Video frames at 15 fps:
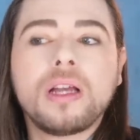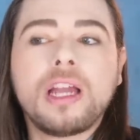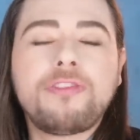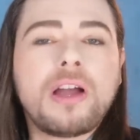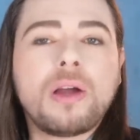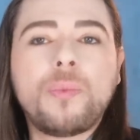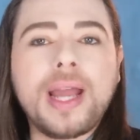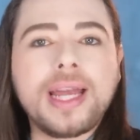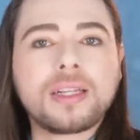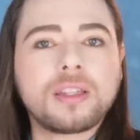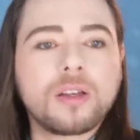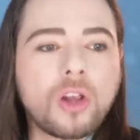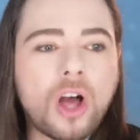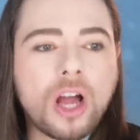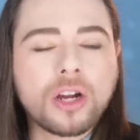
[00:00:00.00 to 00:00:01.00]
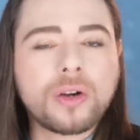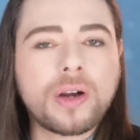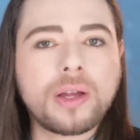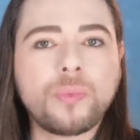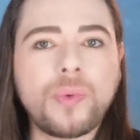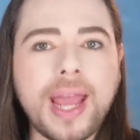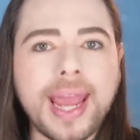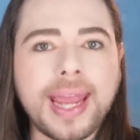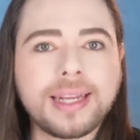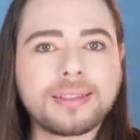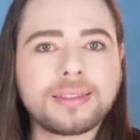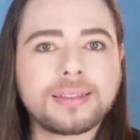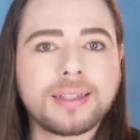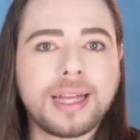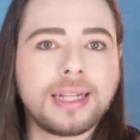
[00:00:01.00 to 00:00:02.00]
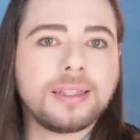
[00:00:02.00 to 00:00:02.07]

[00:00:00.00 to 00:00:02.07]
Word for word: if I wait, the longer I wait,